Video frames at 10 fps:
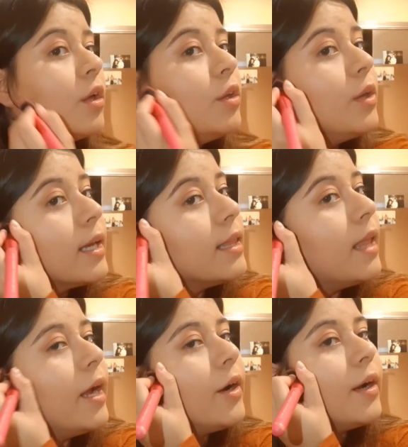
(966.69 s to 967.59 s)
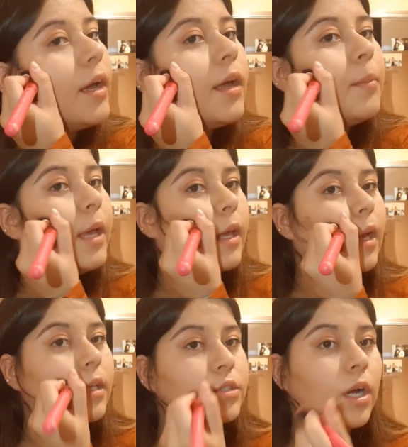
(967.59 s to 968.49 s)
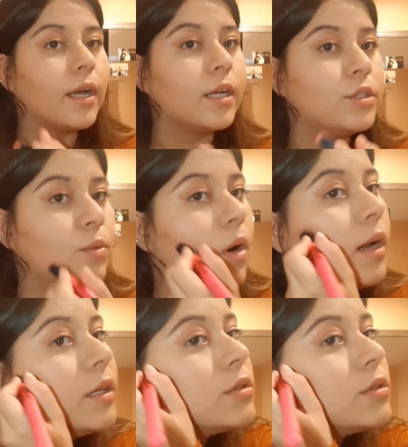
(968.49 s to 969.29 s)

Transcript: You can layer it and make it as dark as you want it.